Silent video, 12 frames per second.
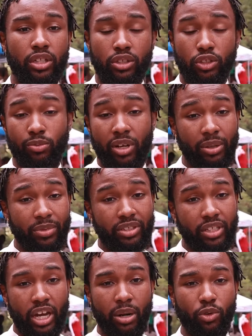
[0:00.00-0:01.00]
So my name is
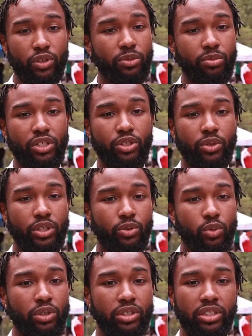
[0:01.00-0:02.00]
Cameron Demetrius
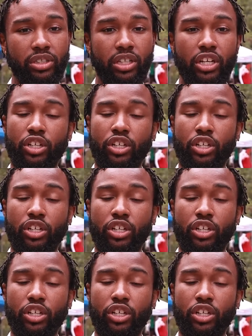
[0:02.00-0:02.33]
Wilson.